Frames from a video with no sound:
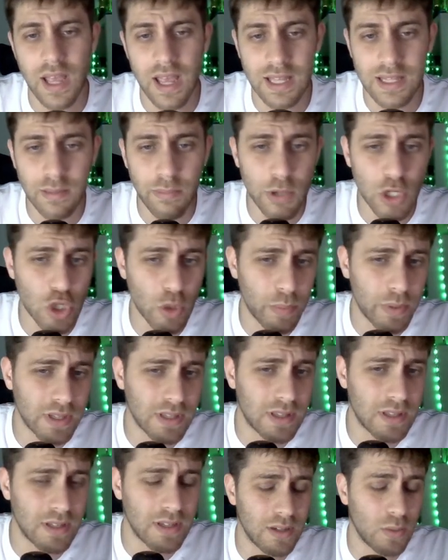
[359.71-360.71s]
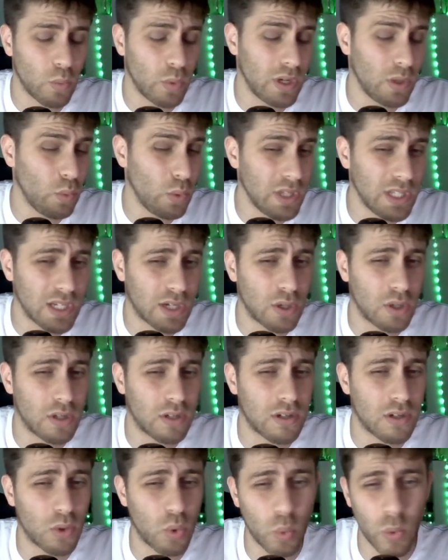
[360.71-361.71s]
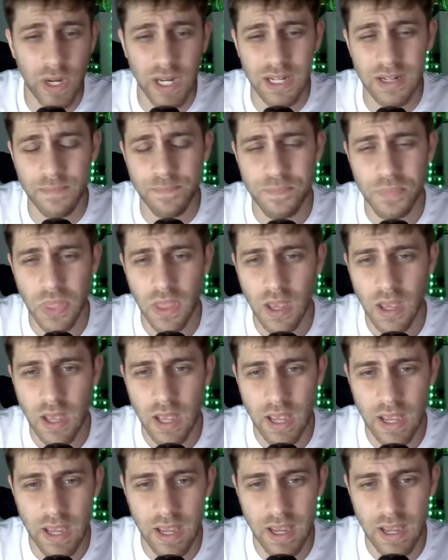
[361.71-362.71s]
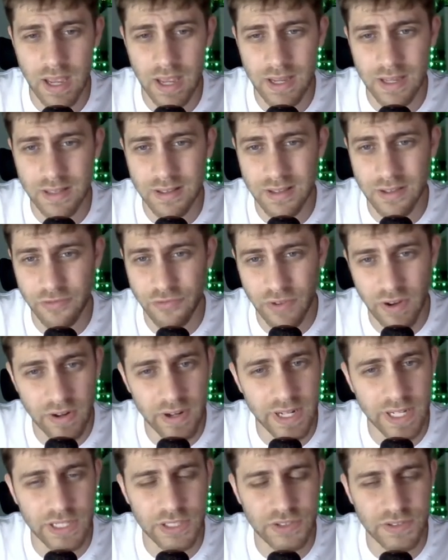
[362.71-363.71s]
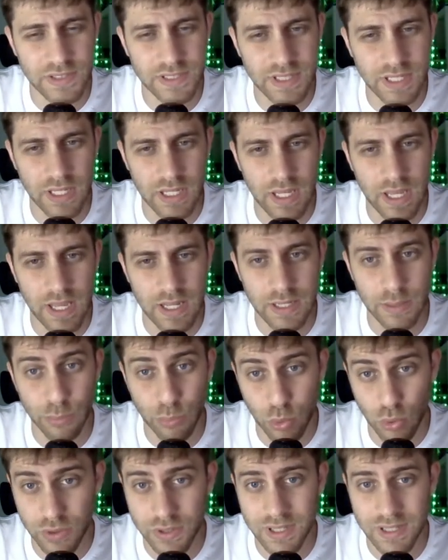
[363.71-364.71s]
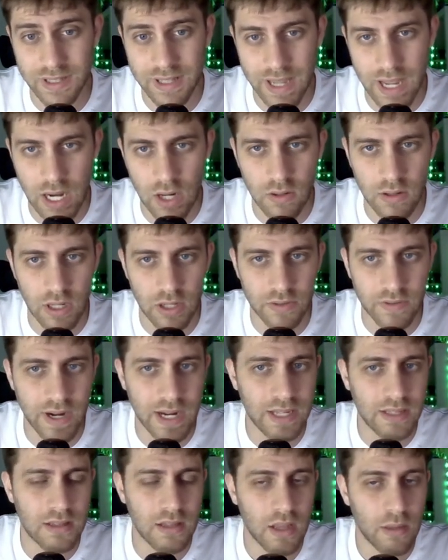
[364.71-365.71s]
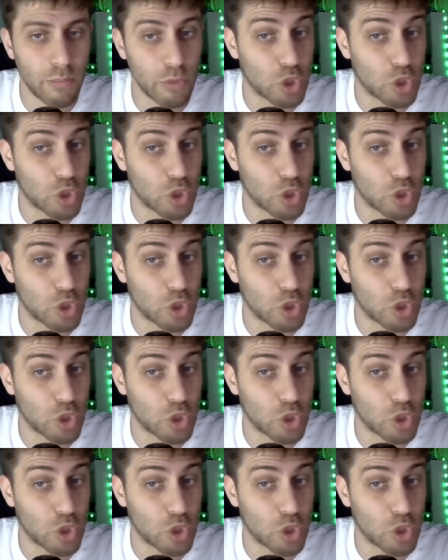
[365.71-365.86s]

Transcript: And the bishop in with the queen in the very interesting and important diagonal, right?